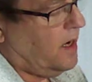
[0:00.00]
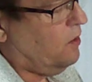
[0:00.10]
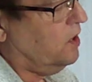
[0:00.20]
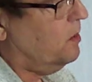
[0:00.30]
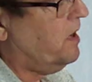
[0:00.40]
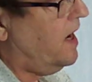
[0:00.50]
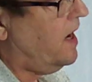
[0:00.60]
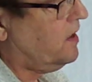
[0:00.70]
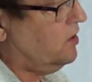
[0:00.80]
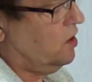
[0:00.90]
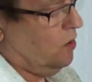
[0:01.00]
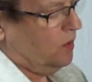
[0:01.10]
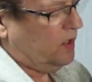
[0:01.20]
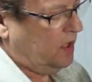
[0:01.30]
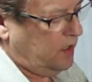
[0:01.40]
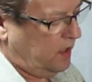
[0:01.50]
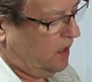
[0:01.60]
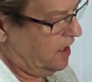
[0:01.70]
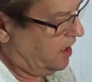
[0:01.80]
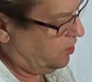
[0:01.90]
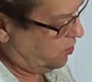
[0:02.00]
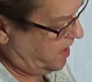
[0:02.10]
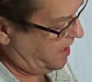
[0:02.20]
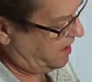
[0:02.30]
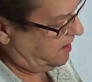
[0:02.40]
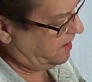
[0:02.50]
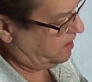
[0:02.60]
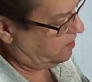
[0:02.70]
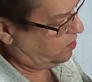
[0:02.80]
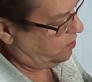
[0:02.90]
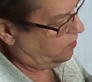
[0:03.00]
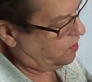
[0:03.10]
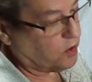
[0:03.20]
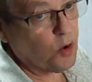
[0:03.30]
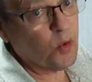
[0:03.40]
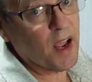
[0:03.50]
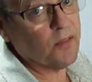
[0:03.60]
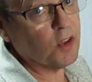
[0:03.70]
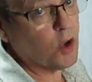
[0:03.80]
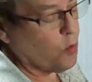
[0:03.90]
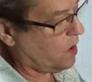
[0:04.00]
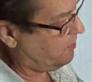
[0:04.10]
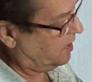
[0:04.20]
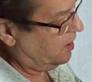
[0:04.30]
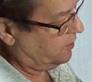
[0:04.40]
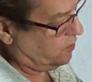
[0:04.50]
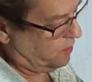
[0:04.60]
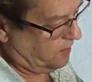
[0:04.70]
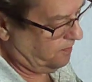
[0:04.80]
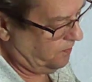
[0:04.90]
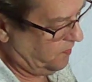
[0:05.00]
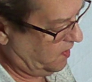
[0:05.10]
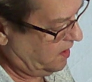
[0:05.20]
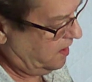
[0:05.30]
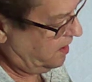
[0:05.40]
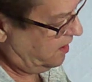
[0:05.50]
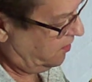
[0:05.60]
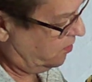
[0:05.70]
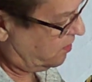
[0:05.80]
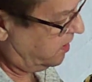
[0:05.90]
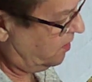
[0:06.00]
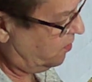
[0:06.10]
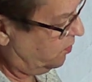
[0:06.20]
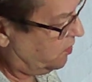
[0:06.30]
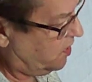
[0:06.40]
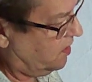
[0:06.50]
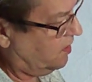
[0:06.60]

out in the back, so it's easy to get your hand into. You don't have to go up and under your clothes.